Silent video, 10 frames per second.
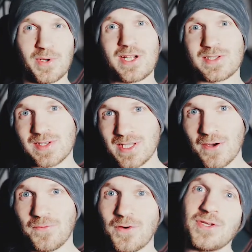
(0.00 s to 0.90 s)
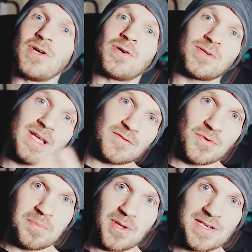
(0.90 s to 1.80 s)
but it's a cell phone, it'll never
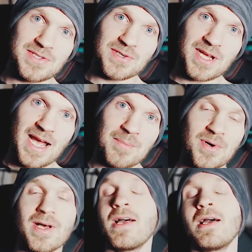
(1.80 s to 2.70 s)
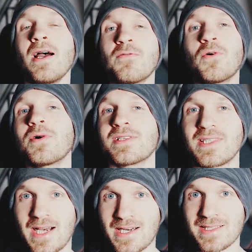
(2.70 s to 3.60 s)
replace your camera. Of course
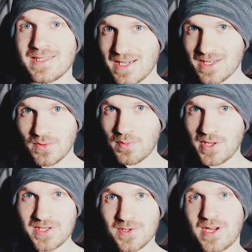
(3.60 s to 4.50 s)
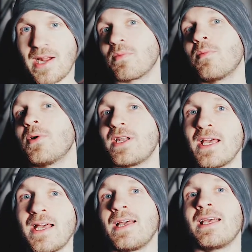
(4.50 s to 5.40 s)
not, it's not gonna replace your camera, but
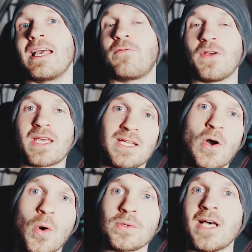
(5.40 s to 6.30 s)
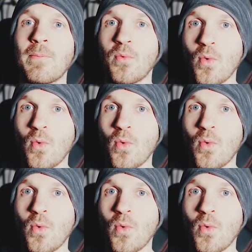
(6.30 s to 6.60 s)
if it can hold up